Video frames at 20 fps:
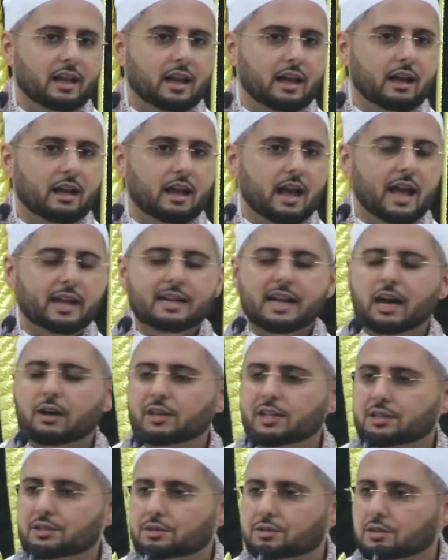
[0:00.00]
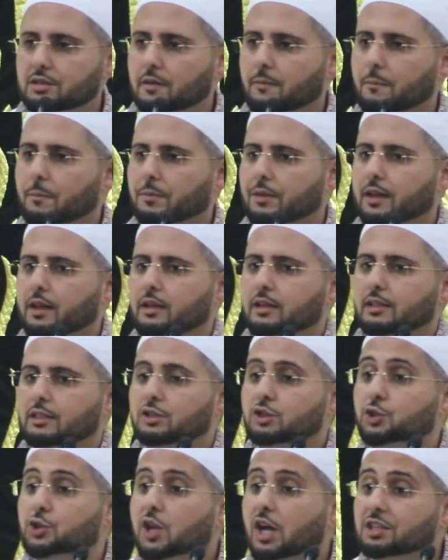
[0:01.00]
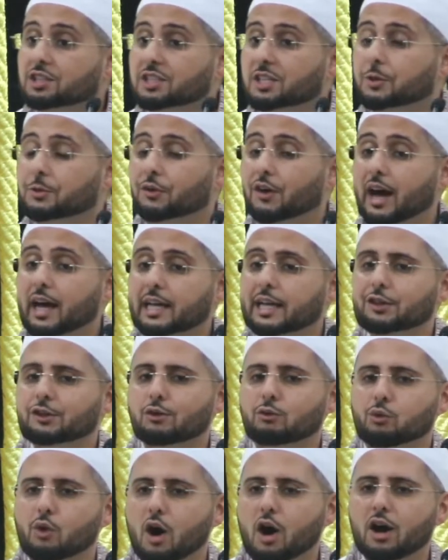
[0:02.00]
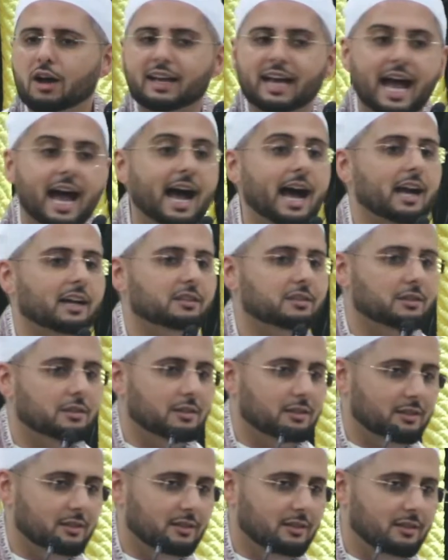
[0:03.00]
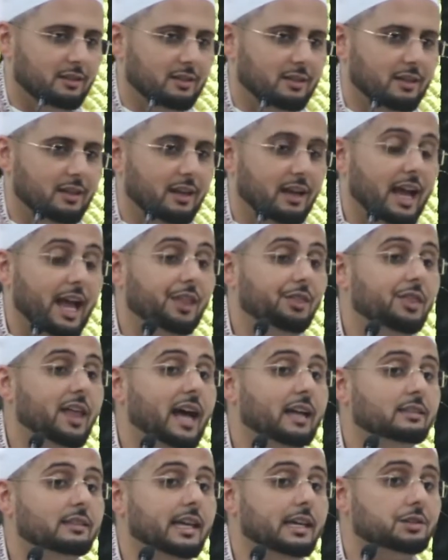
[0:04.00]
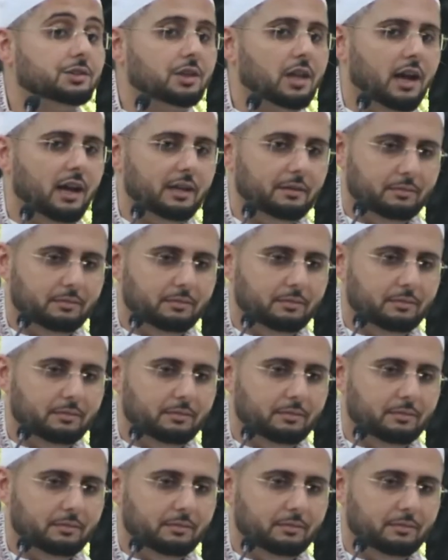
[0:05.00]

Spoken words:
And now he's justifying the wrong act. And that takes time.